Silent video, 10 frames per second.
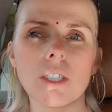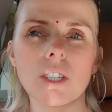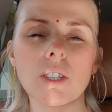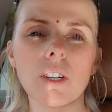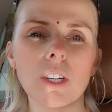to
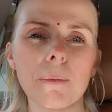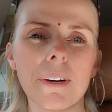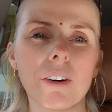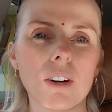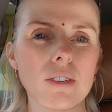do a little bit
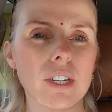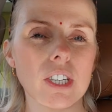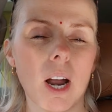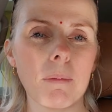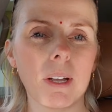of grocery
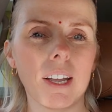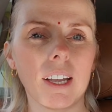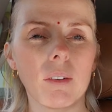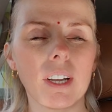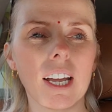
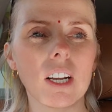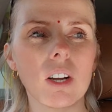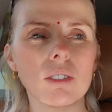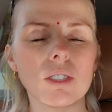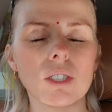shopping. We got to
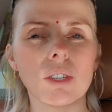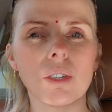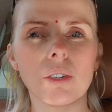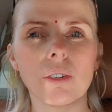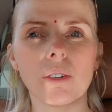go to
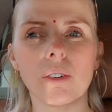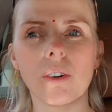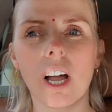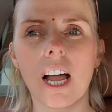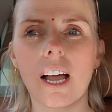
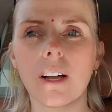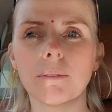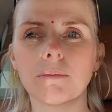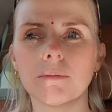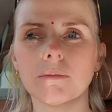um,
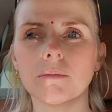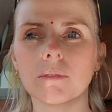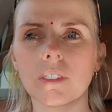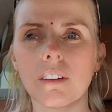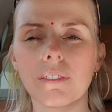
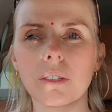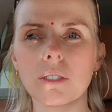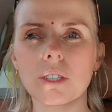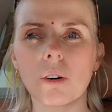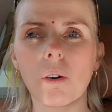the food
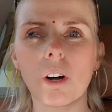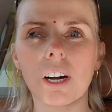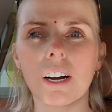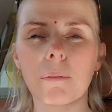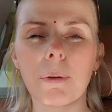
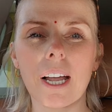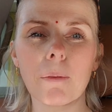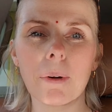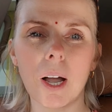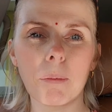store, pick
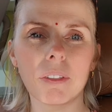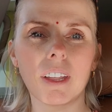up a couple